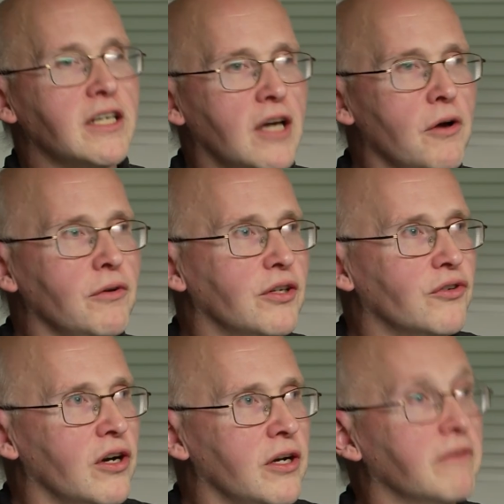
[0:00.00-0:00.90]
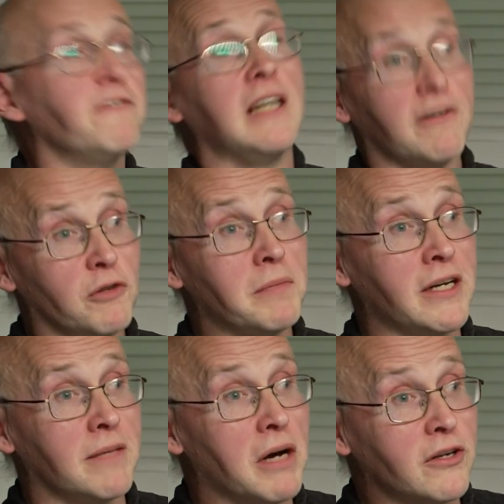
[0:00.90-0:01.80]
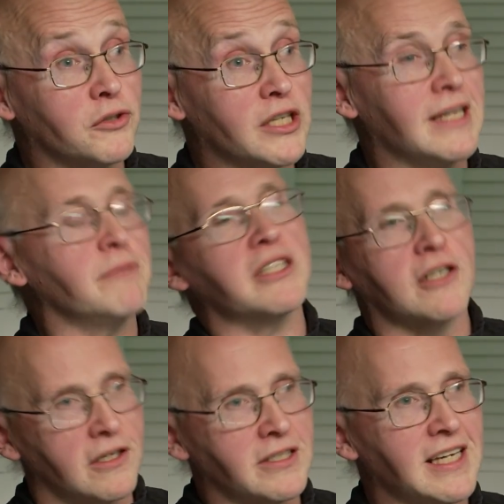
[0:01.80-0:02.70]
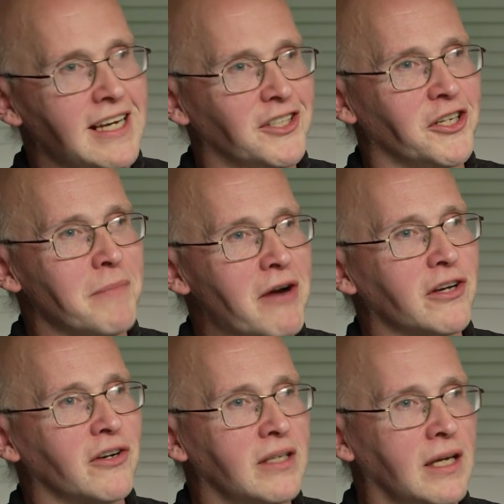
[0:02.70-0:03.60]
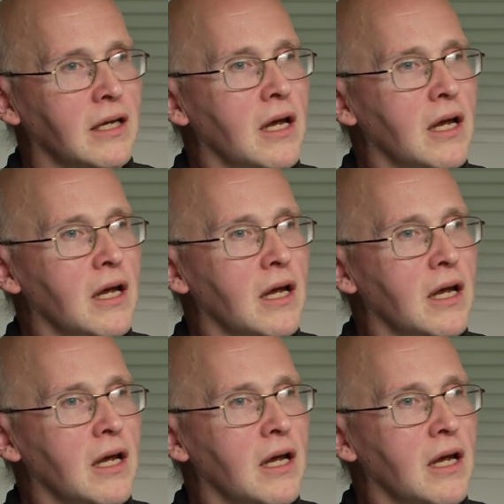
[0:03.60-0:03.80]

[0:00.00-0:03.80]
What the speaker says: go through For Love or Money. Michael Jackson. It was The Concierge in America, I think.